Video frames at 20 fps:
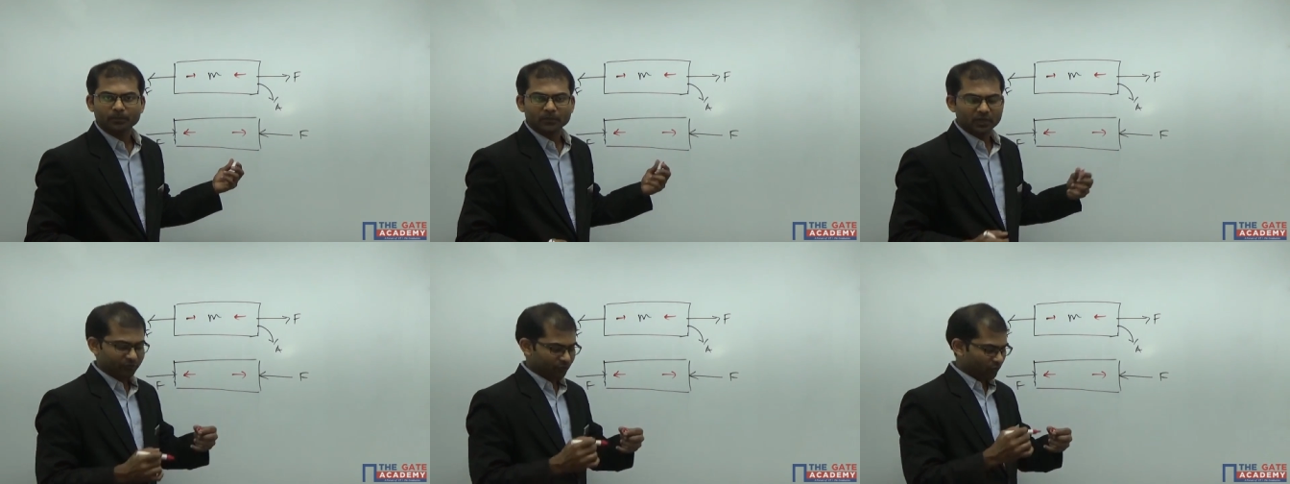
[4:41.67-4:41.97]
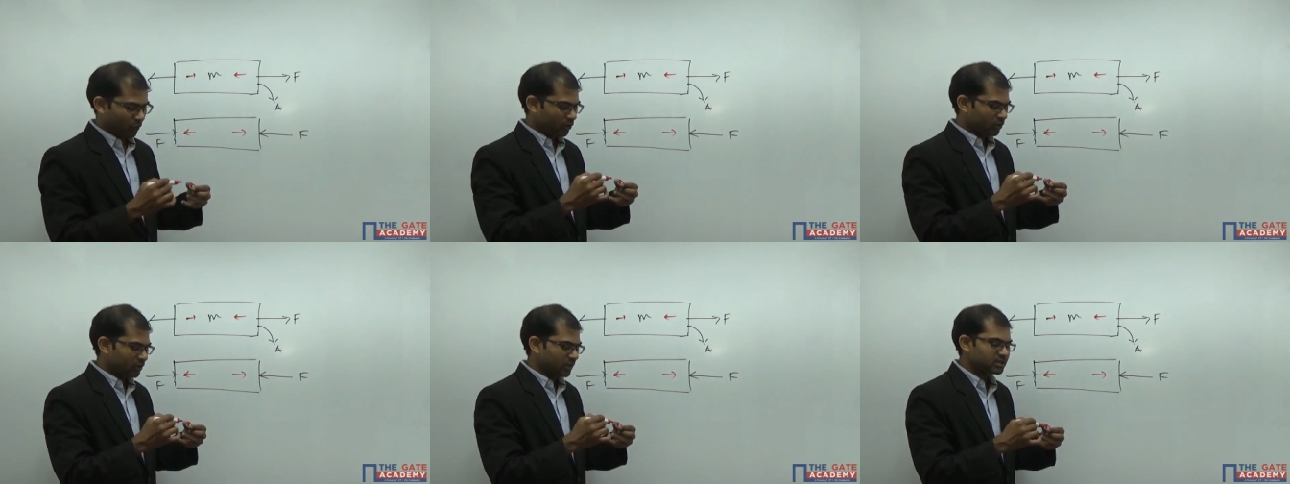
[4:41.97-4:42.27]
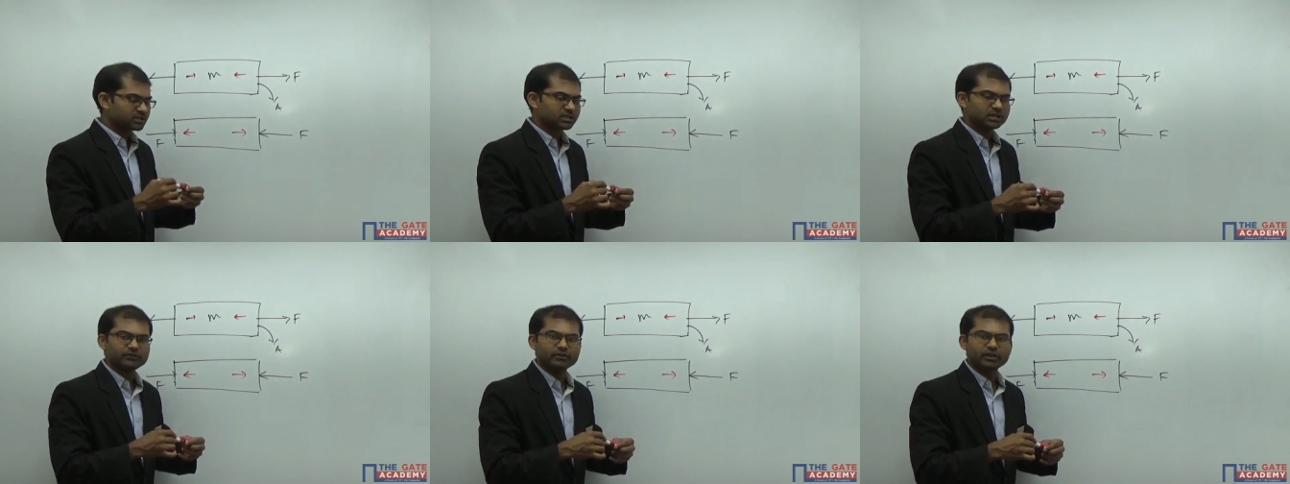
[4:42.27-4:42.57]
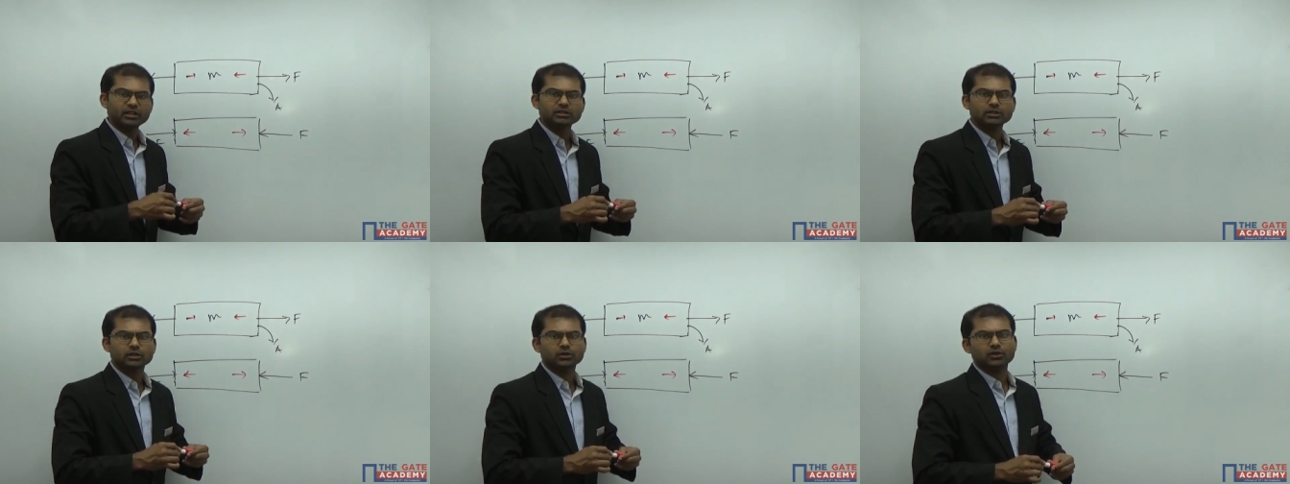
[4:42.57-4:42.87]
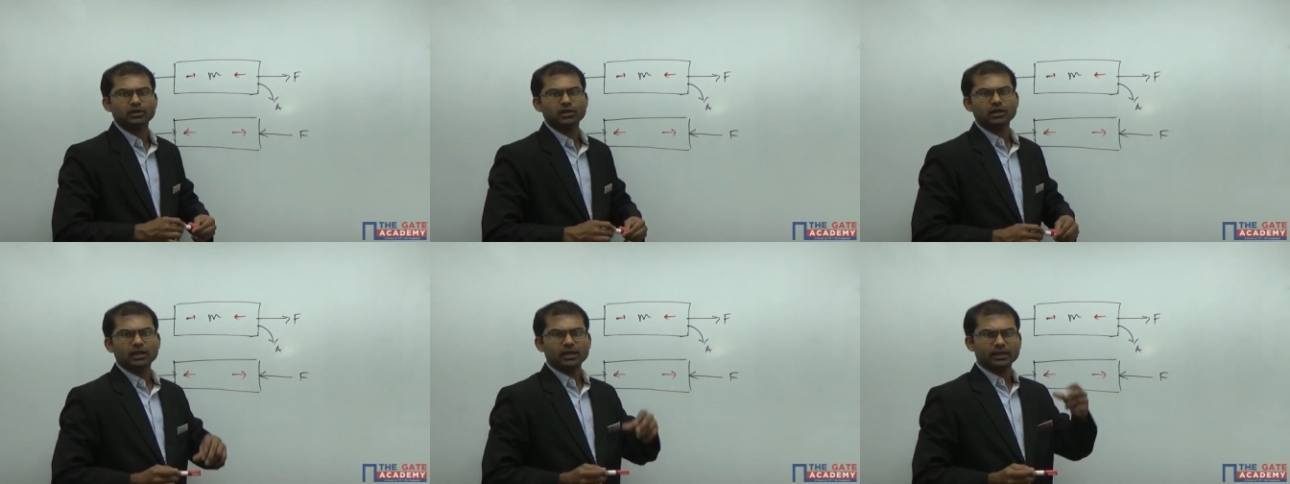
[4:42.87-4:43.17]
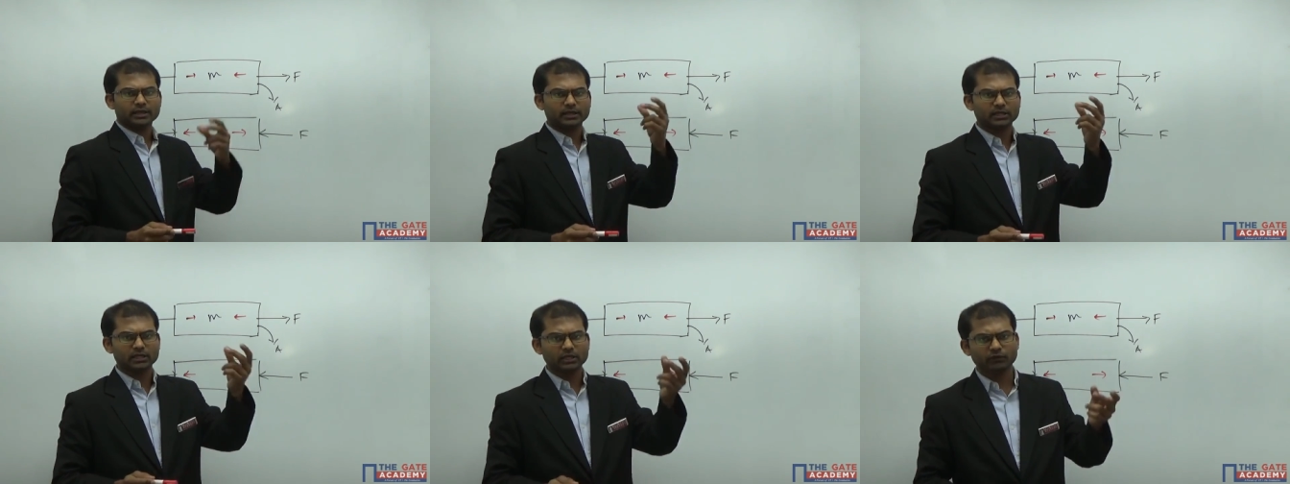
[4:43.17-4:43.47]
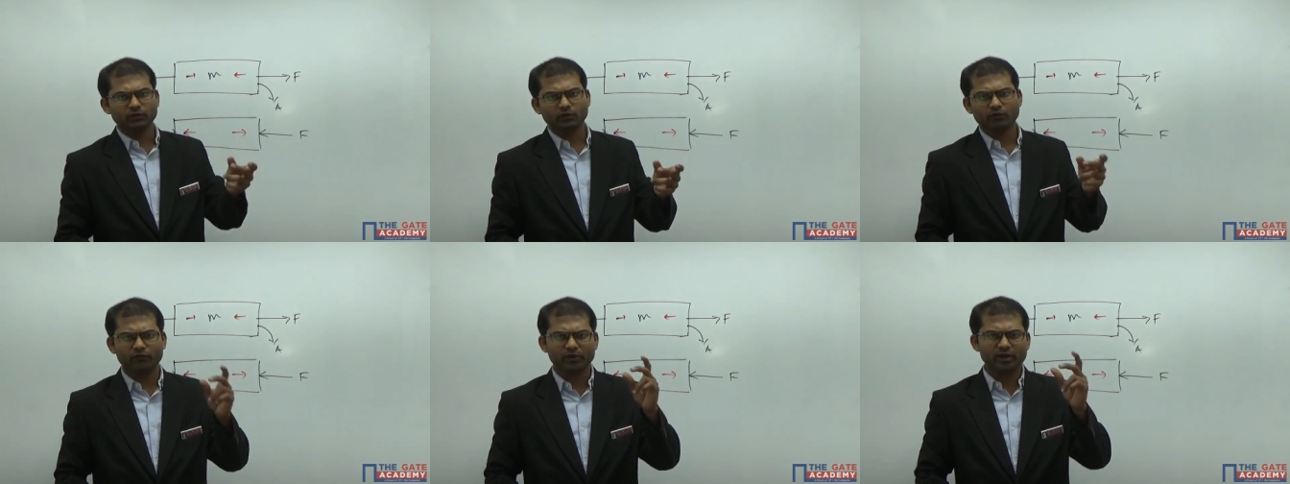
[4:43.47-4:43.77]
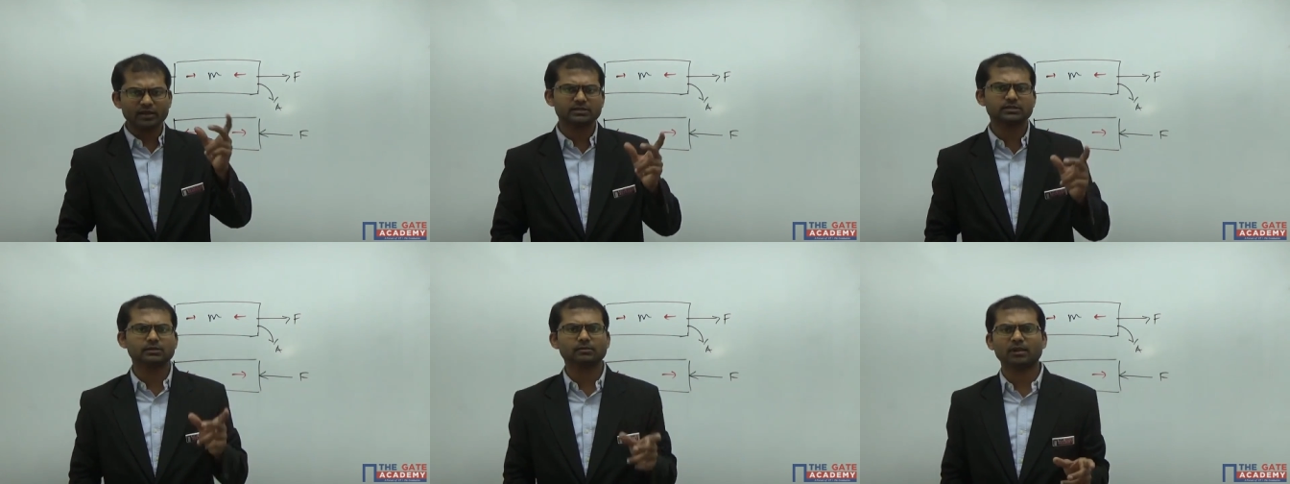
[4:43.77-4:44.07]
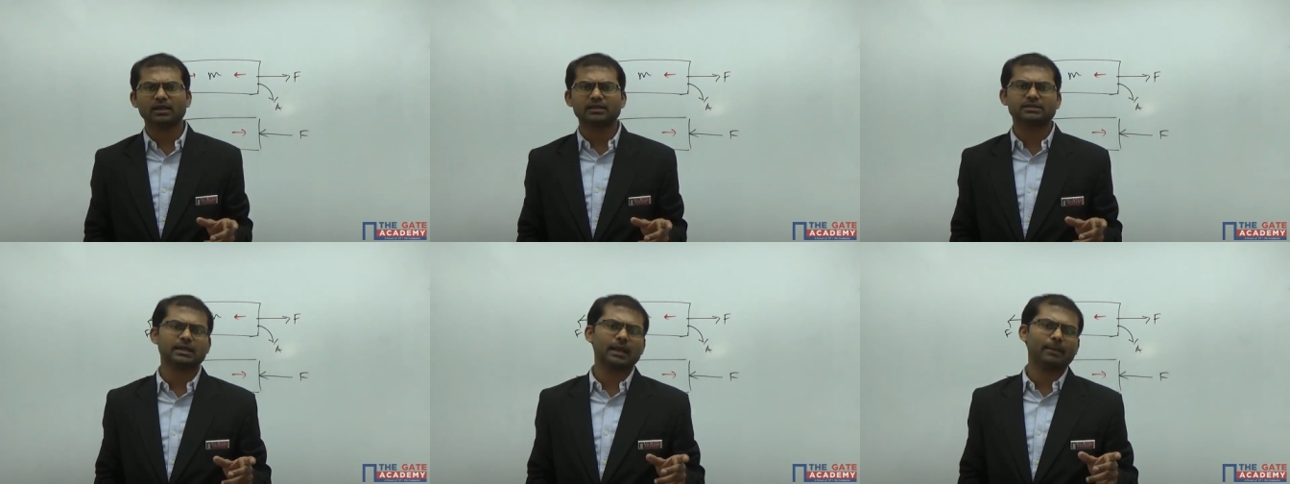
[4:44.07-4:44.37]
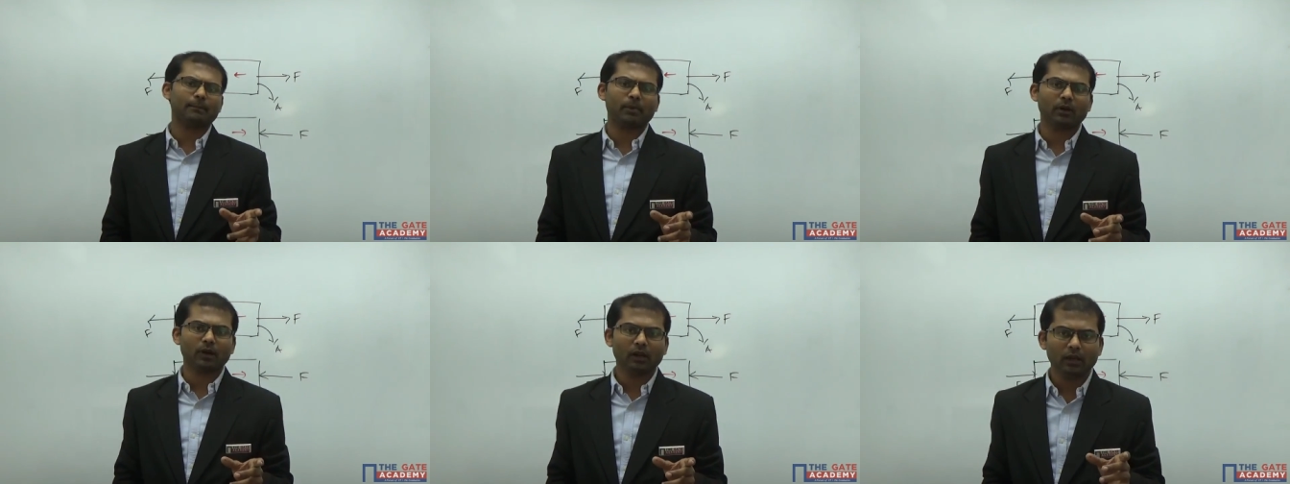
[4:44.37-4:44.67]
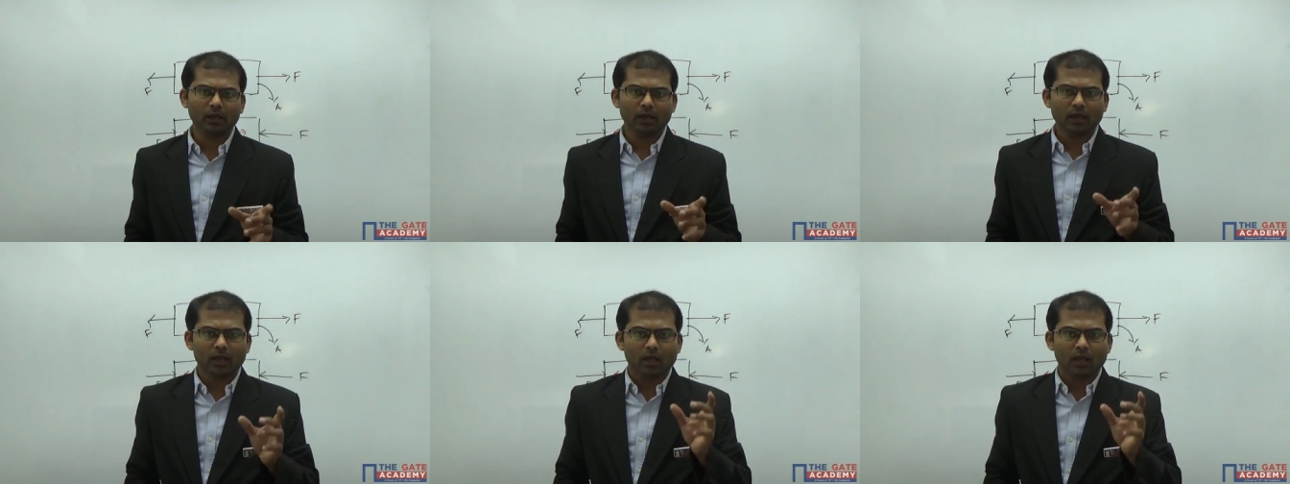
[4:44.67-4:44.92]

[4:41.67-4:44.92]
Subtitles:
If you want to understand very thoroughly, I can give you a very simple example.